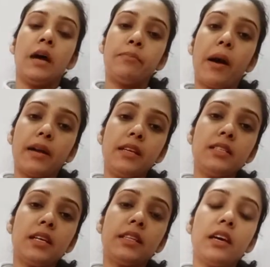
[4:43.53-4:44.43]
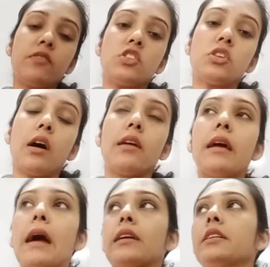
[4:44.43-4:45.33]
Parties are there which are
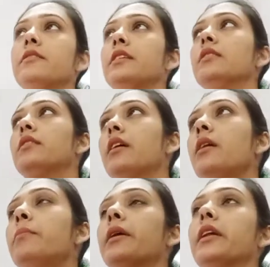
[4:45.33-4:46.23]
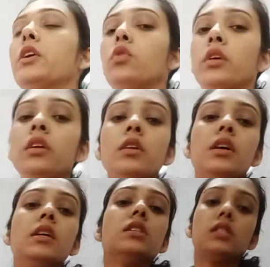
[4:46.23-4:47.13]
active in their particular
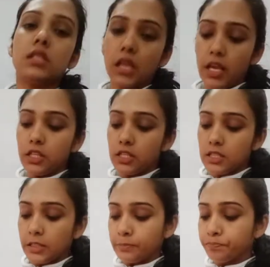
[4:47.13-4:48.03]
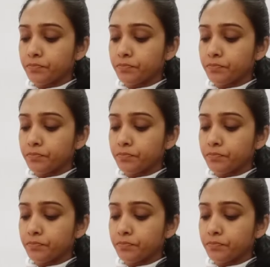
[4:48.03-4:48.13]
states.